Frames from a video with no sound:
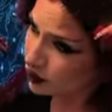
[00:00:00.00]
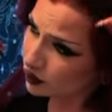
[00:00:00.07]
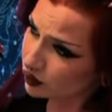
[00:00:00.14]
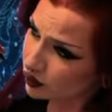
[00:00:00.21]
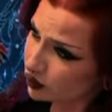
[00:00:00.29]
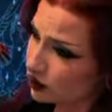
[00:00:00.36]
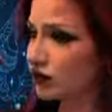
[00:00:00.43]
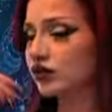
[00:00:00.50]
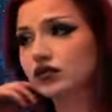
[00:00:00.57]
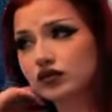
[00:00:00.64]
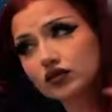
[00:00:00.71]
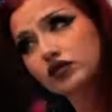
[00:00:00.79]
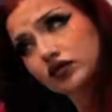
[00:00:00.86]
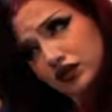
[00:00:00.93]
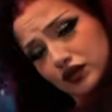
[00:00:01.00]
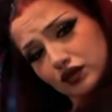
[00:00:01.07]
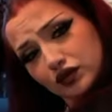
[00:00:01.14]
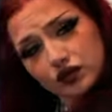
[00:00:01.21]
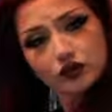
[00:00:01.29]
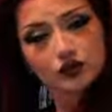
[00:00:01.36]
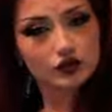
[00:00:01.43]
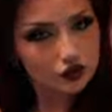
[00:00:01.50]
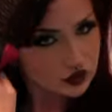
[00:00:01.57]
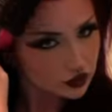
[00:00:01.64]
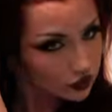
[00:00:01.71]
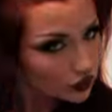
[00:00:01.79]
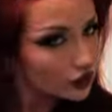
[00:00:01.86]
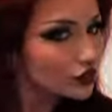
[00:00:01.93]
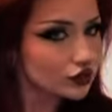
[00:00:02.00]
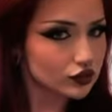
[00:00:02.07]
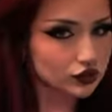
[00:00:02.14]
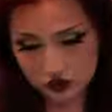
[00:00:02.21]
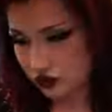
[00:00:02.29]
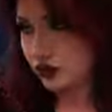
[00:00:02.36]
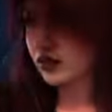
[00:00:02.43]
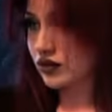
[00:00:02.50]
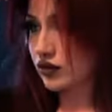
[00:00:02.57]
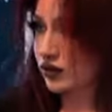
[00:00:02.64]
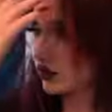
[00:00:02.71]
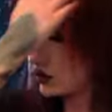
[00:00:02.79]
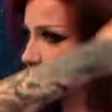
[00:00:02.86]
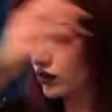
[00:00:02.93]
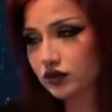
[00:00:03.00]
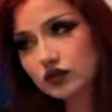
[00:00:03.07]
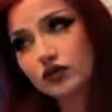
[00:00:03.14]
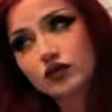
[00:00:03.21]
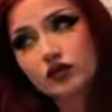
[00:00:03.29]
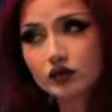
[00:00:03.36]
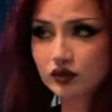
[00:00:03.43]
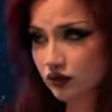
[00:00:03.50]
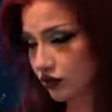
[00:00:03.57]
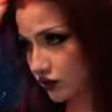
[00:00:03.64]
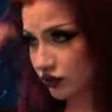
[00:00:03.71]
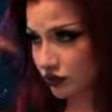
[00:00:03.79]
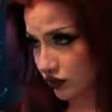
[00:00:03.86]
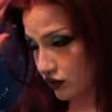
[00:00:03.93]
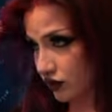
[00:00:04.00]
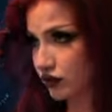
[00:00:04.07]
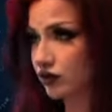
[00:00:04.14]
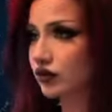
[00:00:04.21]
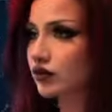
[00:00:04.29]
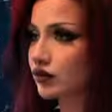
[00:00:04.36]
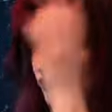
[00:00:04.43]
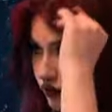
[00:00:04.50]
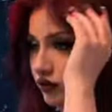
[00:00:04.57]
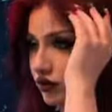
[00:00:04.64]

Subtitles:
about to do that, to be honest with you. So I just brush it back instead.